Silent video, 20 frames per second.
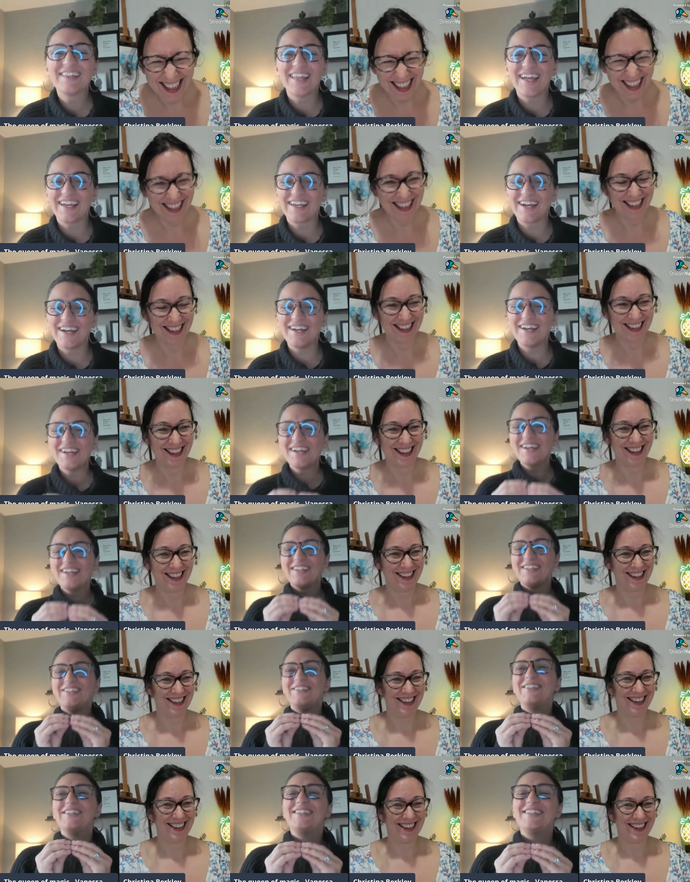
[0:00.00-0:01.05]
Speaker 1: like
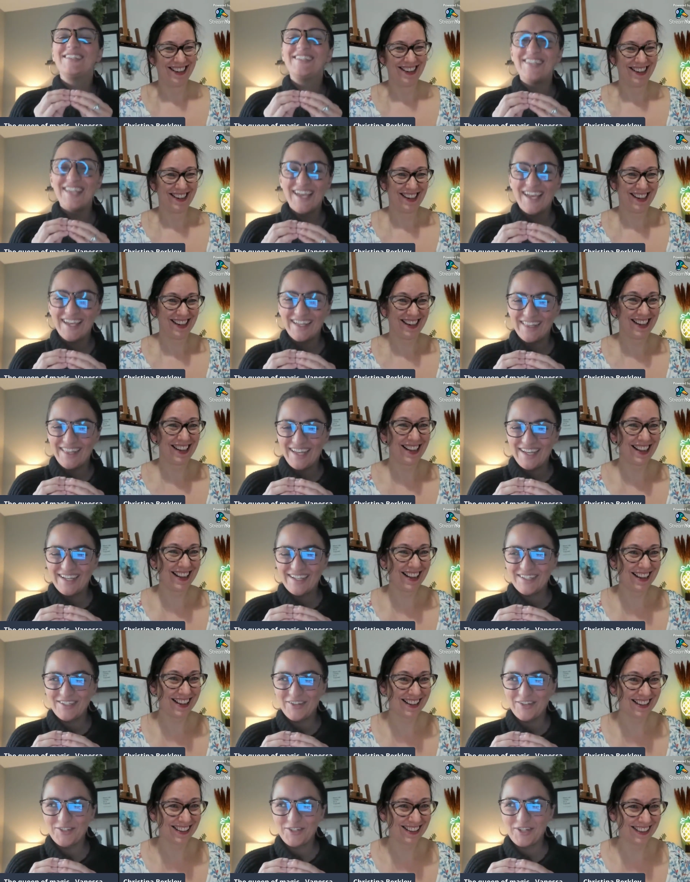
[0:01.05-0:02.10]
you didn't say like
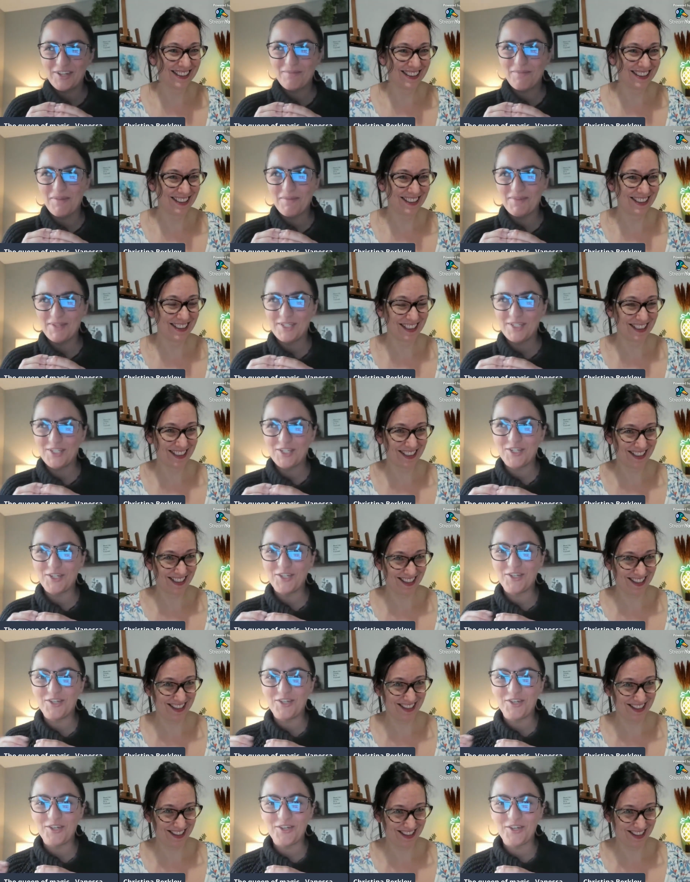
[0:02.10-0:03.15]
indulge a commitment to
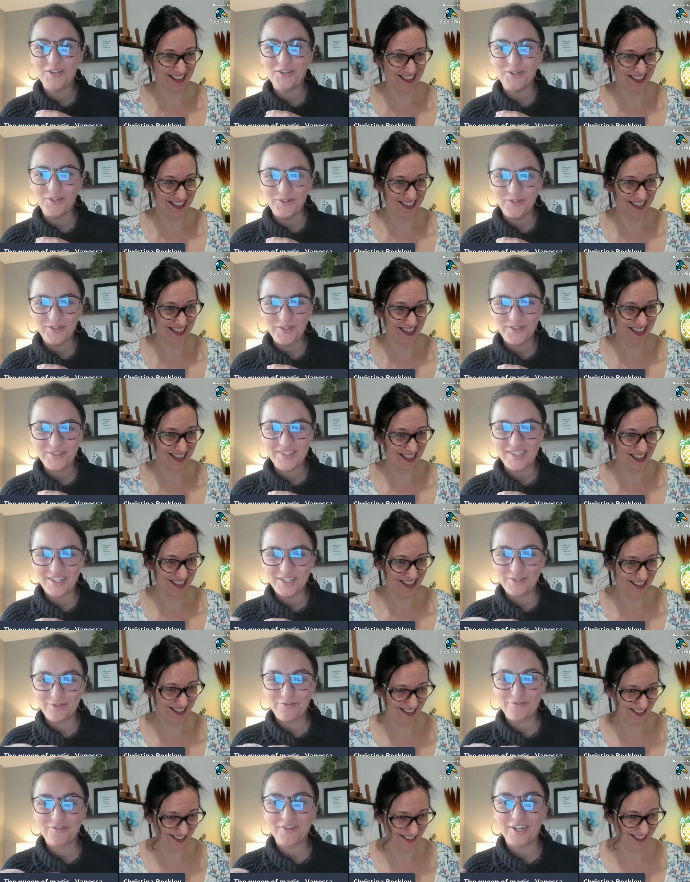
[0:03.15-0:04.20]
new, you said
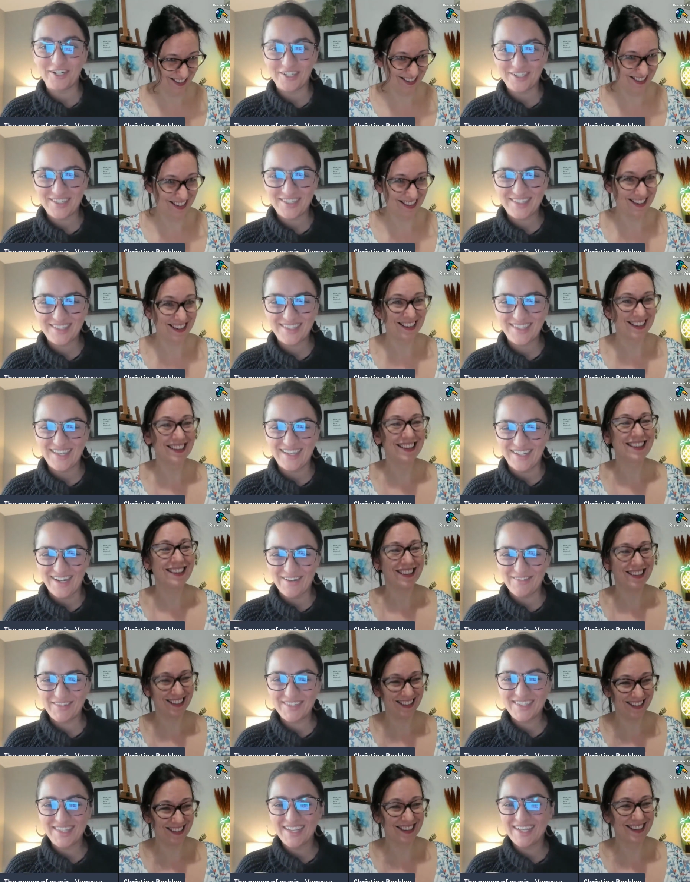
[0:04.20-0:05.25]
to firsts. And I
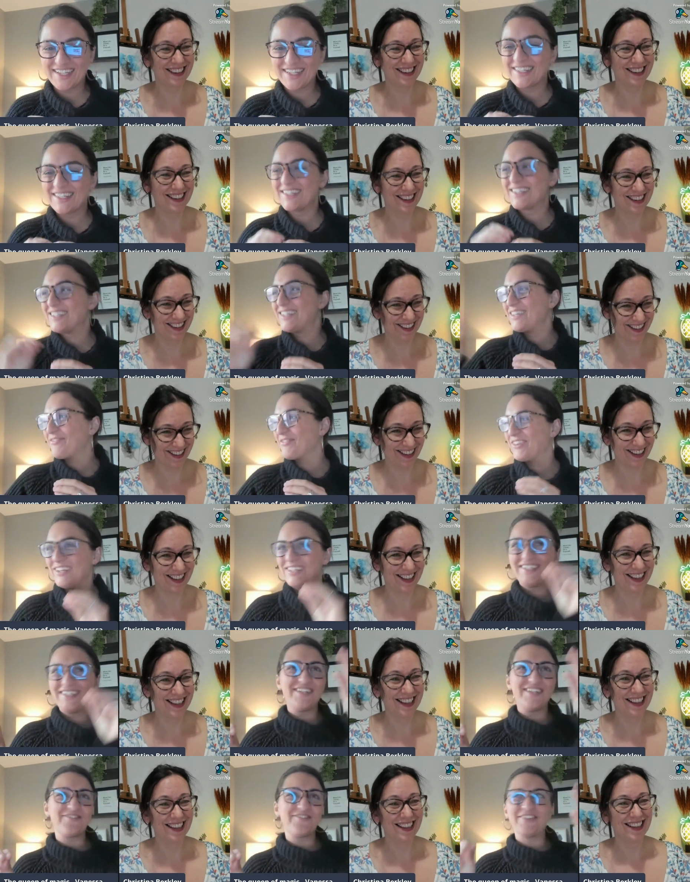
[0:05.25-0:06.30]
was like,
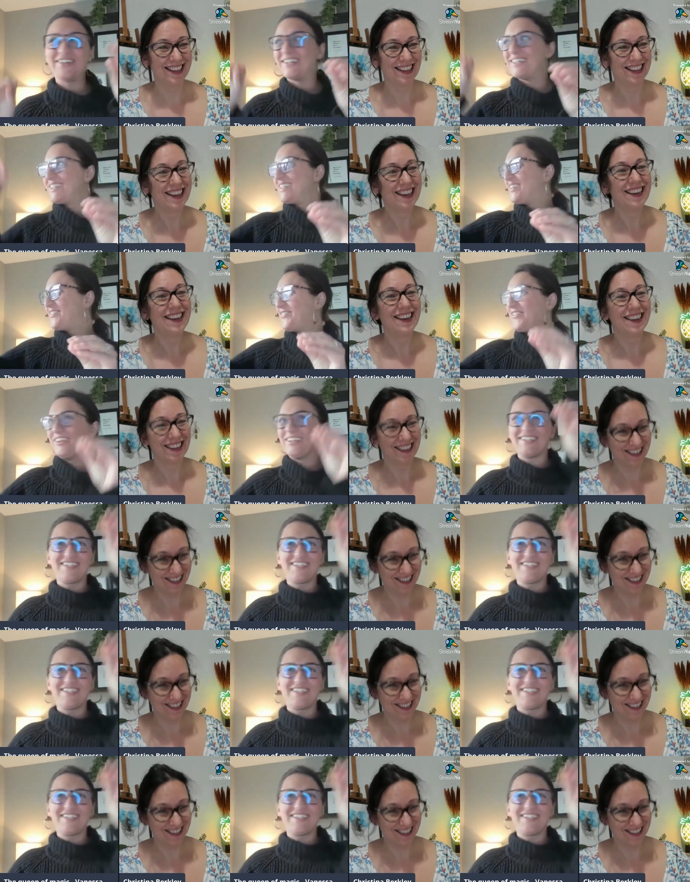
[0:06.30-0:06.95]
different, different, different,